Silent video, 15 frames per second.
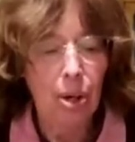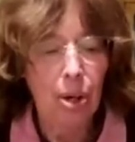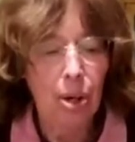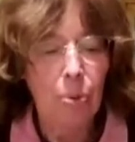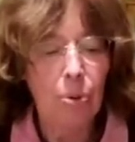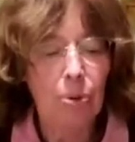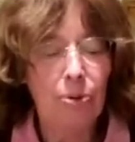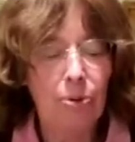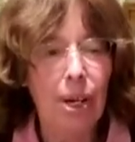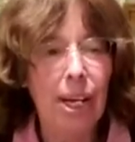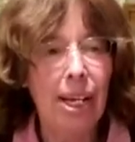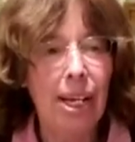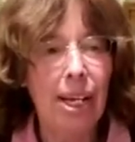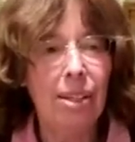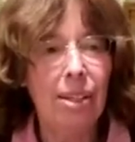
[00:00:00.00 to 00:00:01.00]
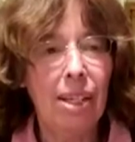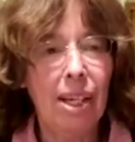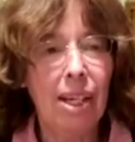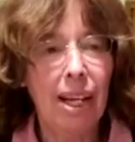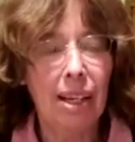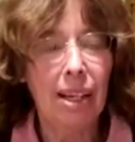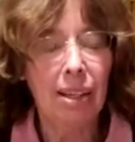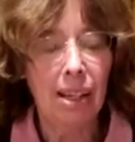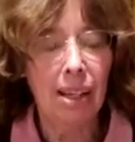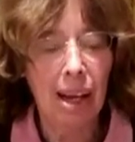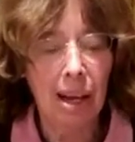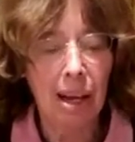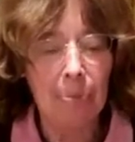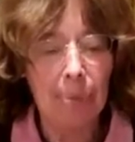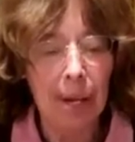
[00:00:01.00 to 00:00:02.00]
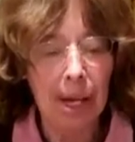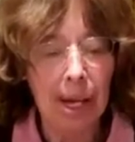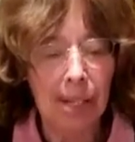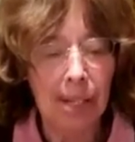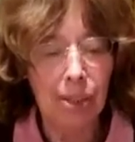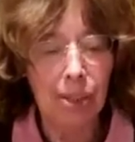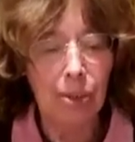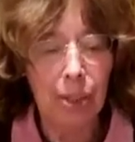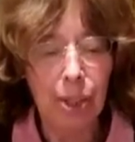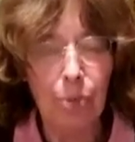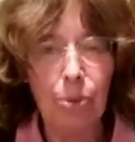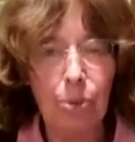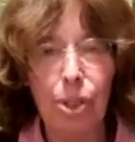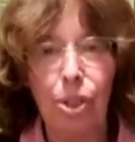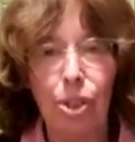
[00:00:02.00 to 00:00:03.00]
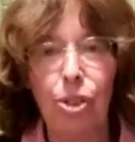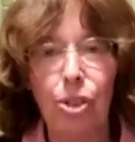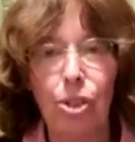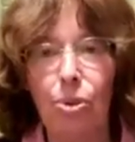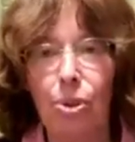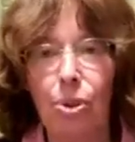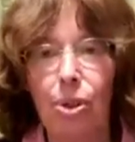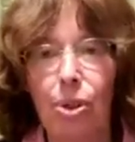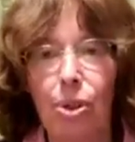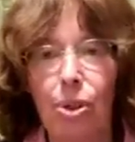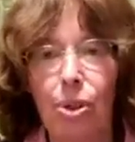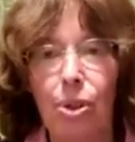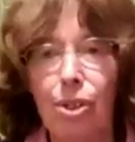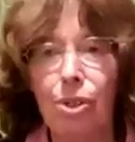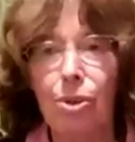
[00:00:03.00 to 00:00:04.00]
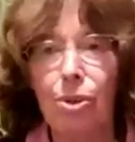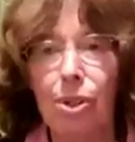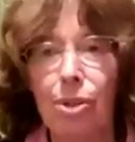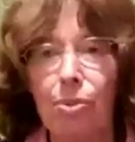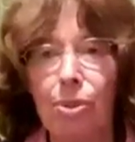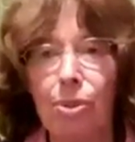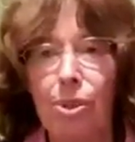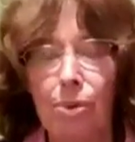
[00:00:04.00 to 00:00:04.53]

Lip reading: were for hand-to-hand combat. So this was a sword. A sword was used in